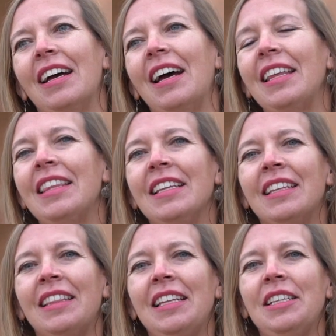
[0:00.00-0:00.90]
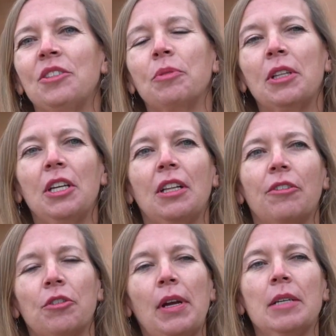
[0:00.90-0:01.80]
I think the thing that's really
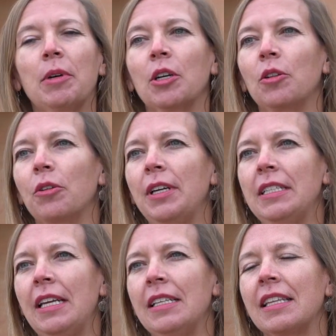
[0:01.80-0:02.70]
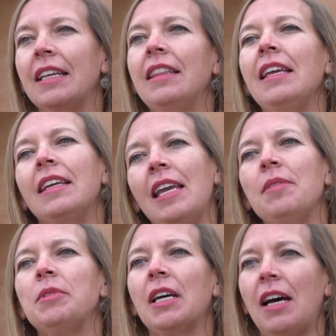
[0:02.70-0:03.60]
great about Gloria Dei is like they
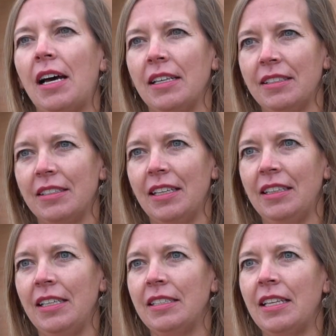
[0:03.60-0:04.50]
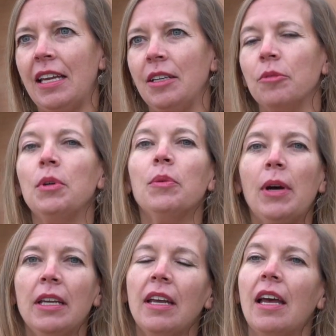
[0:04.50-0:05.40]
came to us and they said, we
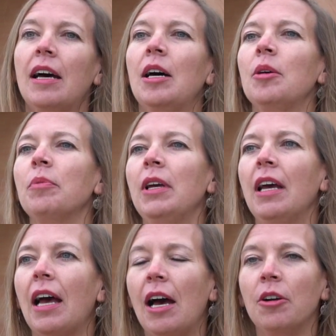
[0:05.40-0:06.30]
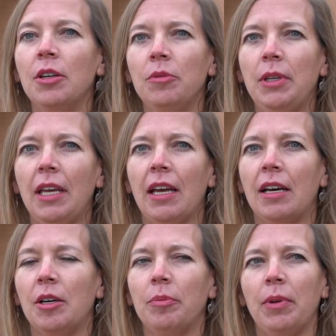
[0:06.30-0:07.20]
want to help, how can we
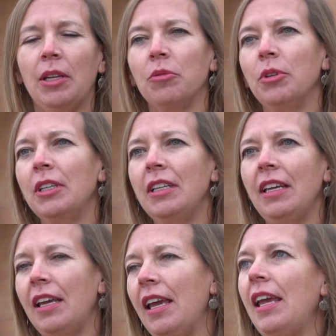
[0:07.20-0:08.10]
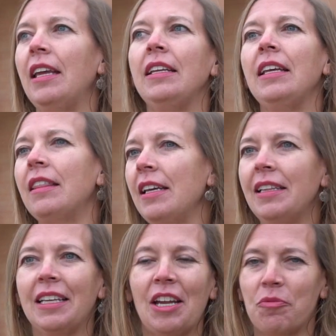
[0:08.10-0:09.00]
help? And really anything
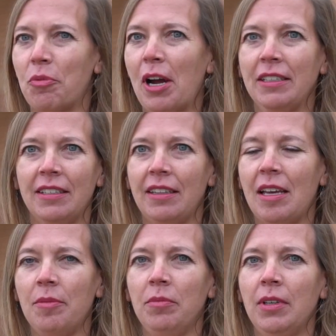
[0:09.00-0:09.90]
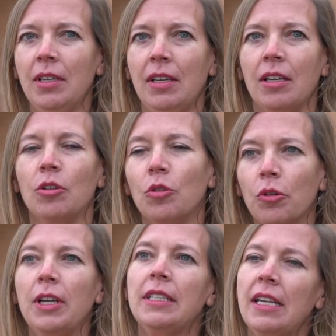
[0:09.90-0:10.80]
that I've brought to them,
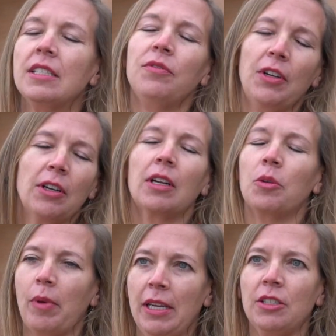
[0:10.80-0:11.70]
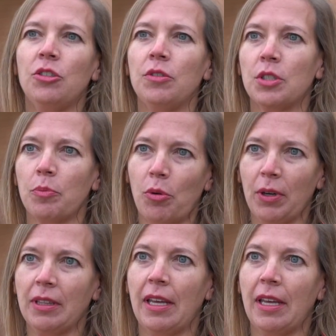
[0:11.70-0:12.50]
Gloria Dei has figured out a way to support